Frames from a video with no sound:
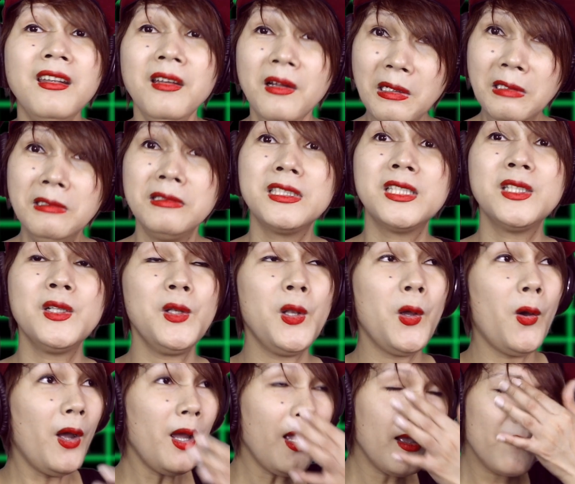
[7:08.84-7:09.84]
also,
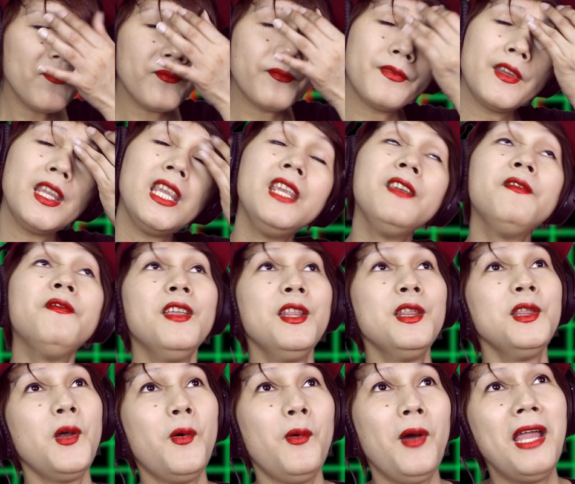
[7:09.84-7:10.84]
though,
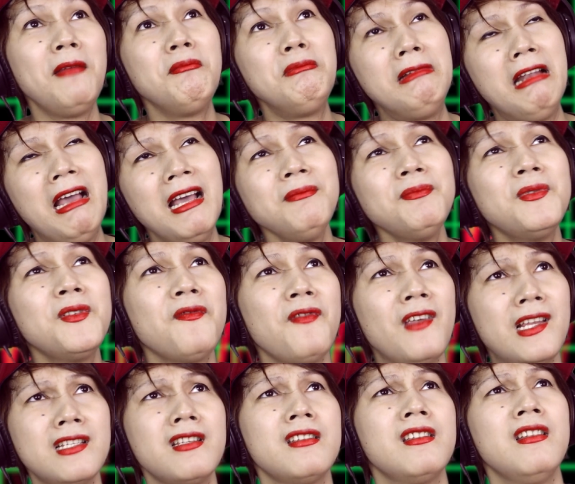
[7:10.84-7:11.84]
even though I'm not
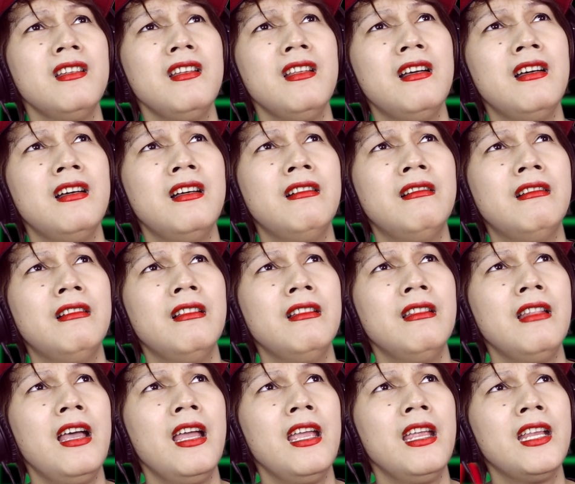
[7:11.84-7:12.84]

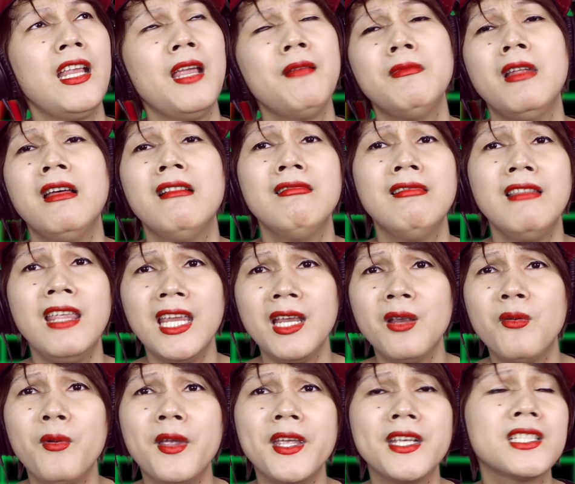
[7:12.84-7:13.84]
professional, like I'm not a
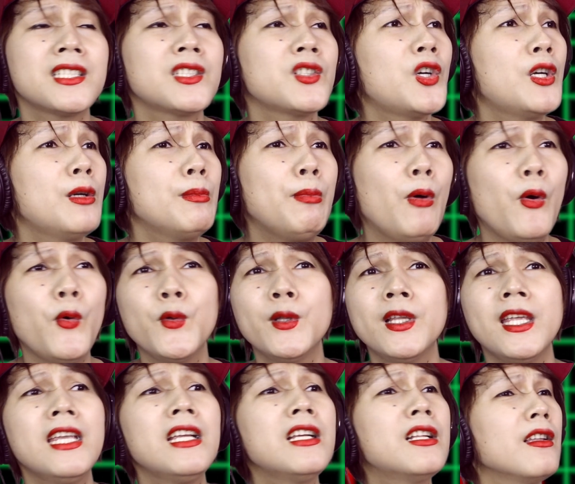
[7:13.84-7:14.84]
linguist or
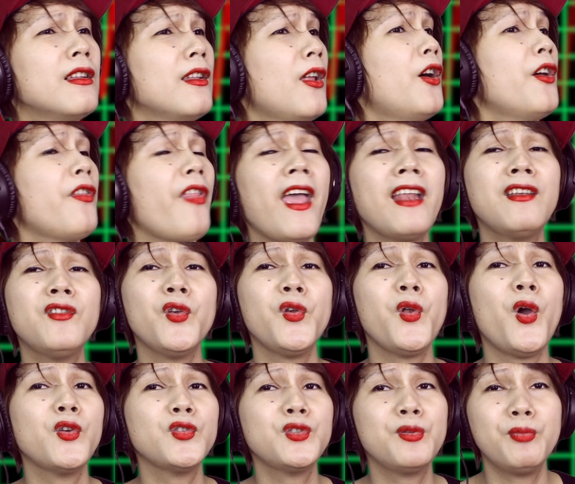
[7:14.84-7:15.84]
polyglot, I don't
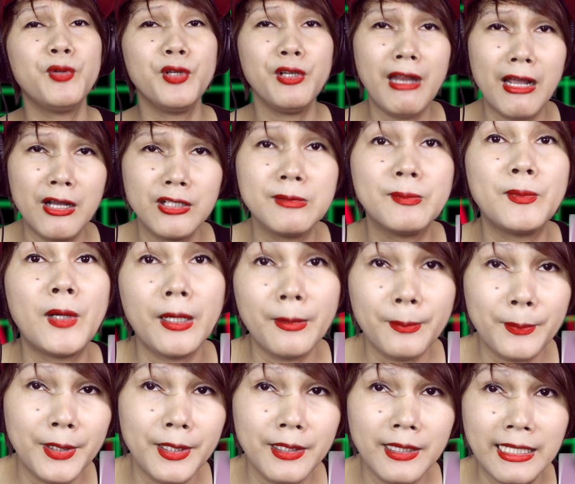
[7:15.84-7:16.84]
know how to pronounce
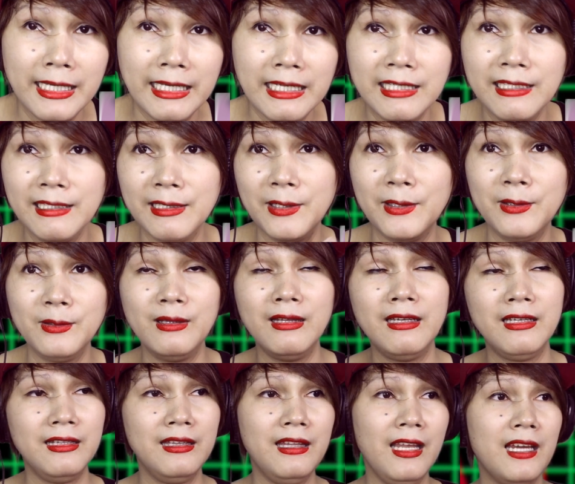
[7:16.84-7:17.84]
properly, you know,
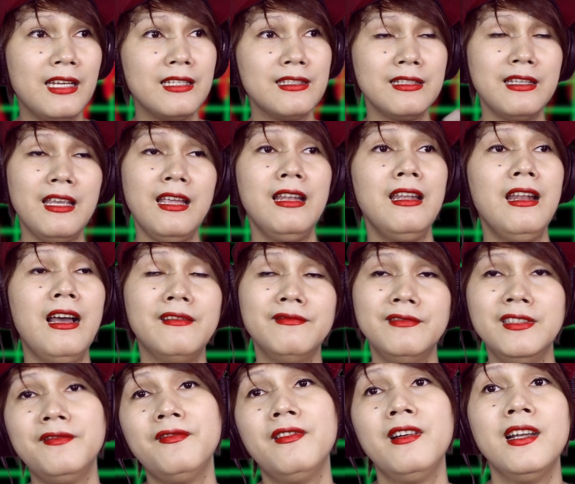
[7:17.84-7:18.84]
the diction
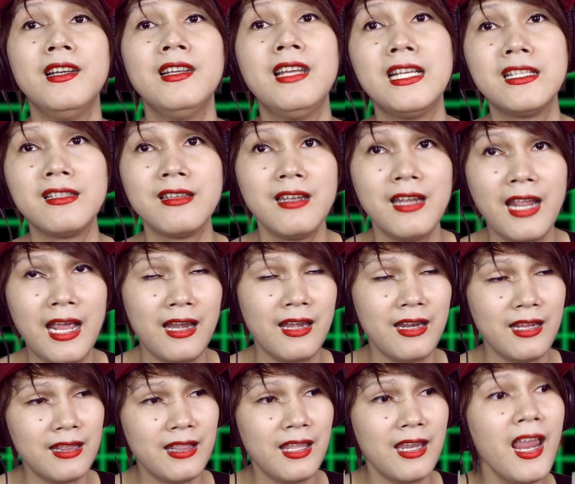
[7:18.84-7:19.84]
of different
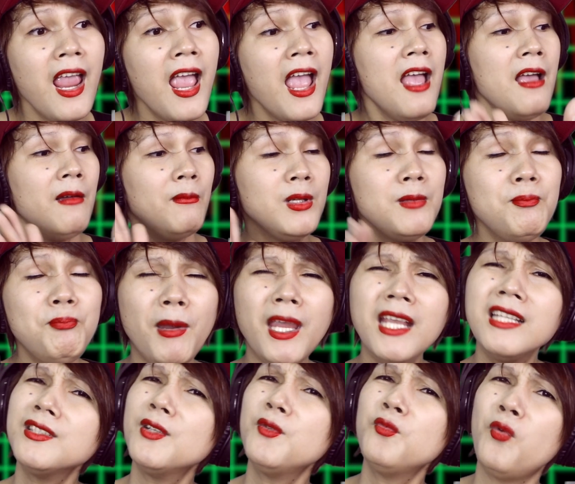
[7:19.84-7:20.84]
nationality. But
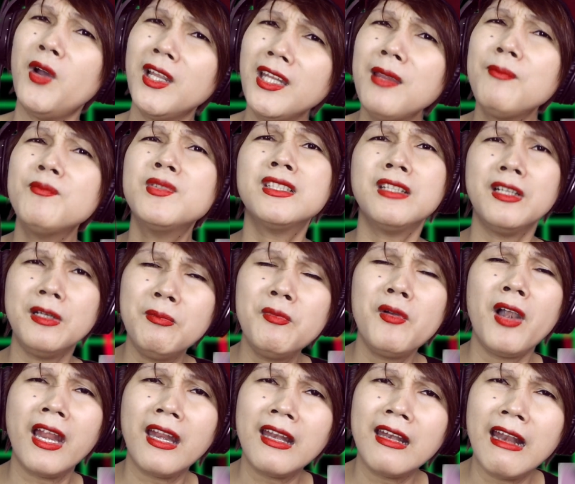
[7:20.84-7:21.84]
based on what I observe
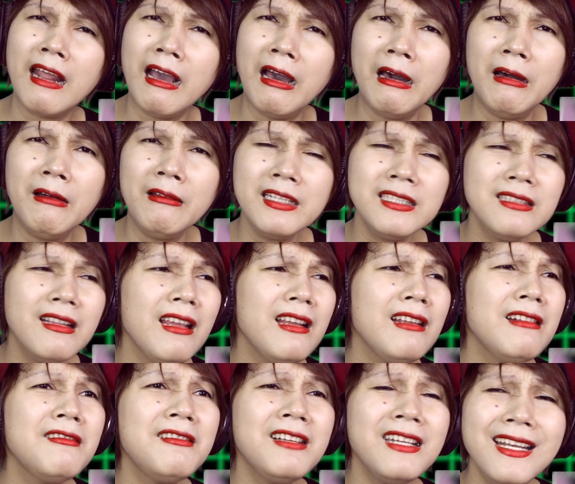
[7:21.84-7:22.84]
right now, it's
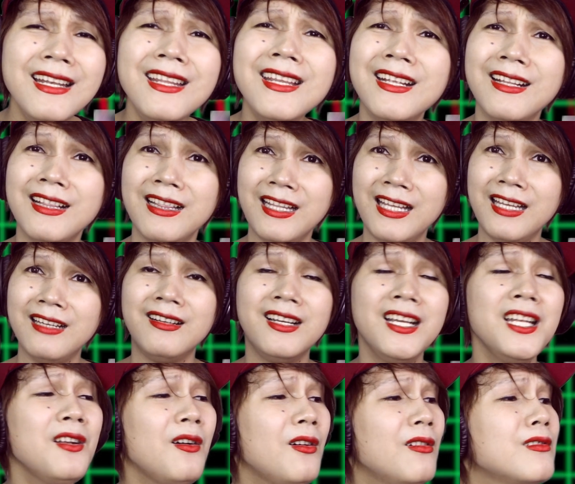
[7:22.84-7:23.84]
like really clear.
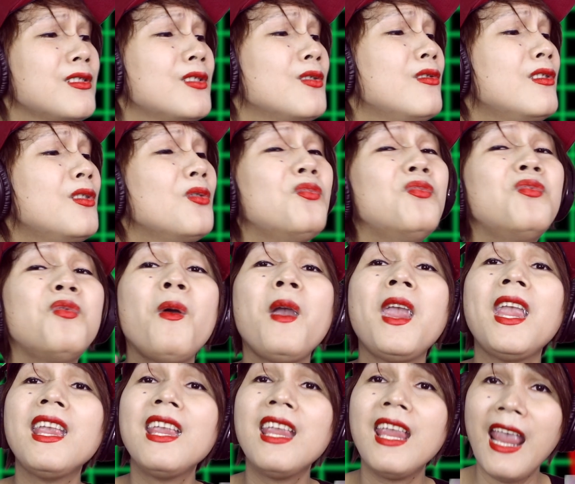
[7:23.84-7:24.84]
And also the
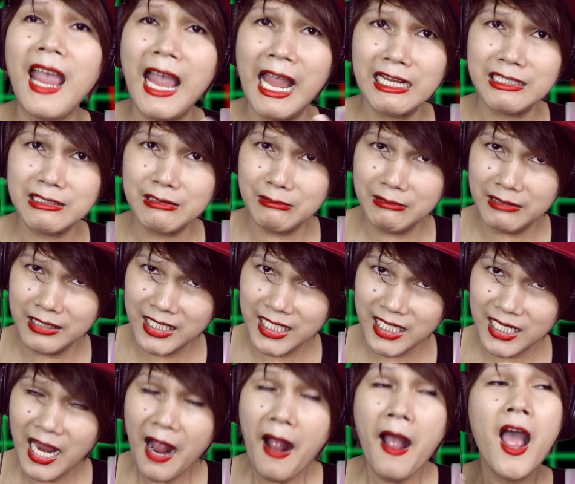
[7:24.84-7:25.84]
way he
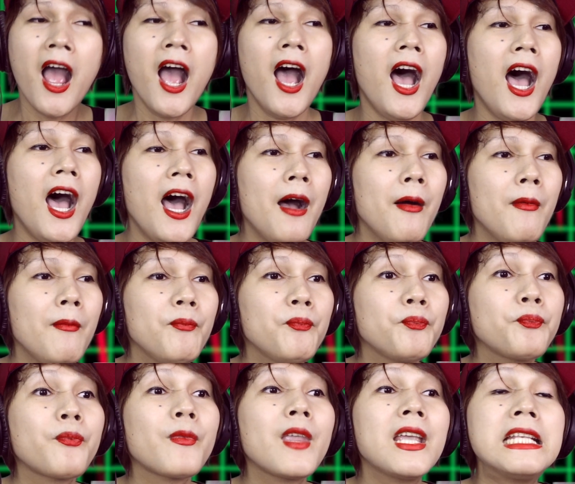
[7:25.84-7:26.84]
actually
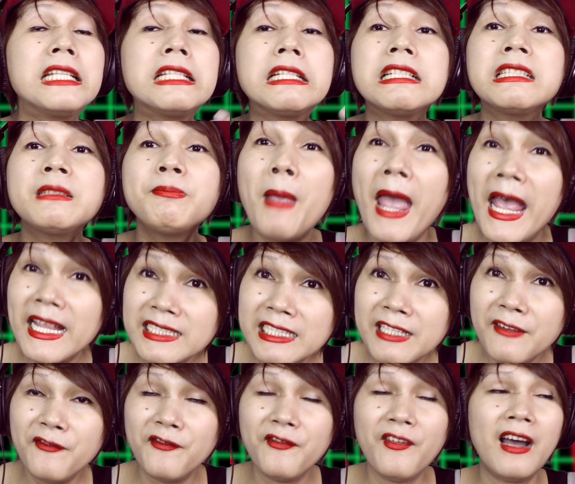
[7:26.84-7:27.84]

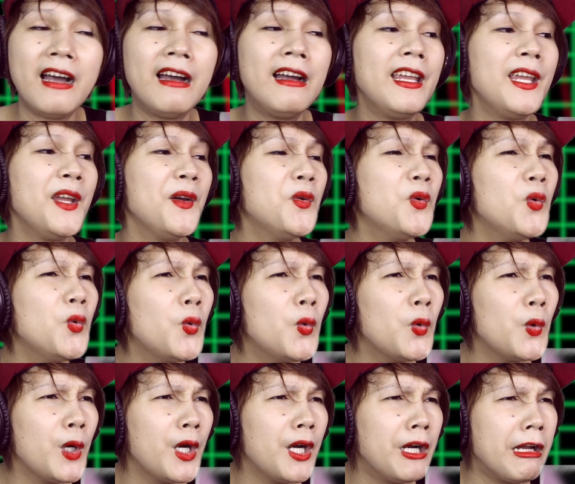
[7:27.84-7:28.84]
specify
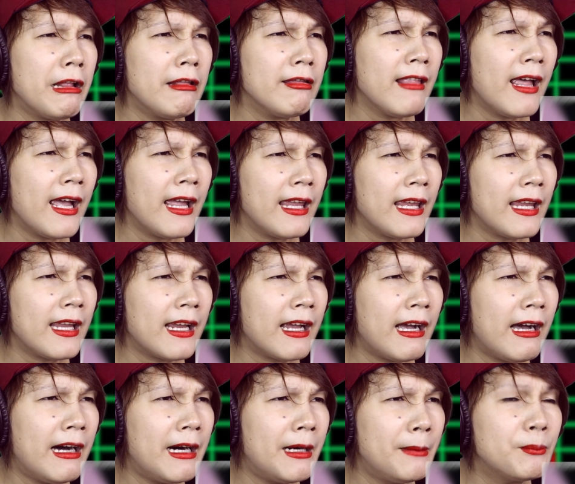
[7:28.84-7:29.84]
or
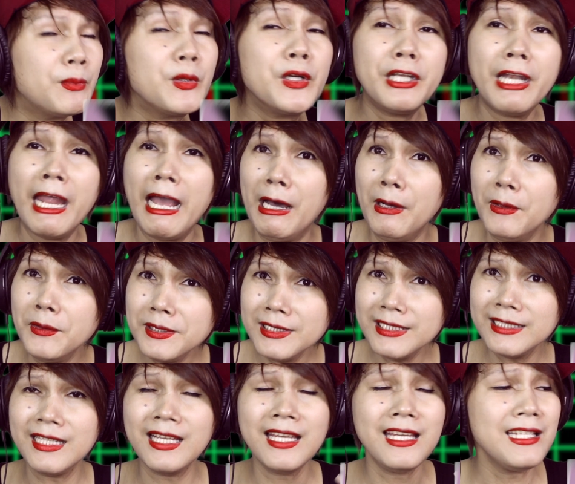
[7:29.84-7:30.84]
like
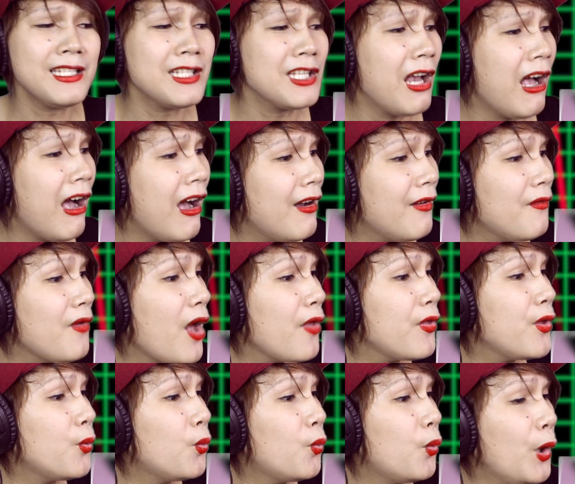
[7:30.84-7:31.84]
pronounce each of
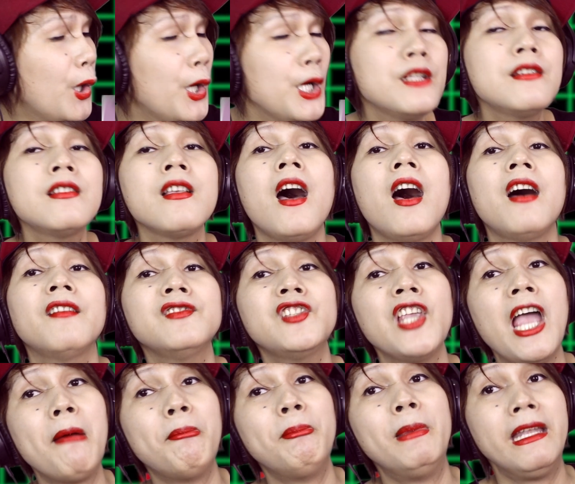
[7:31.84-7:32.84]
the words of
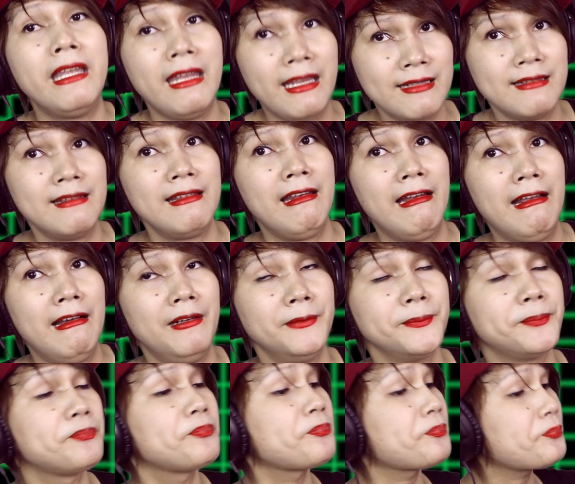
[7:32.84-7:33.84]
Japanese, you know,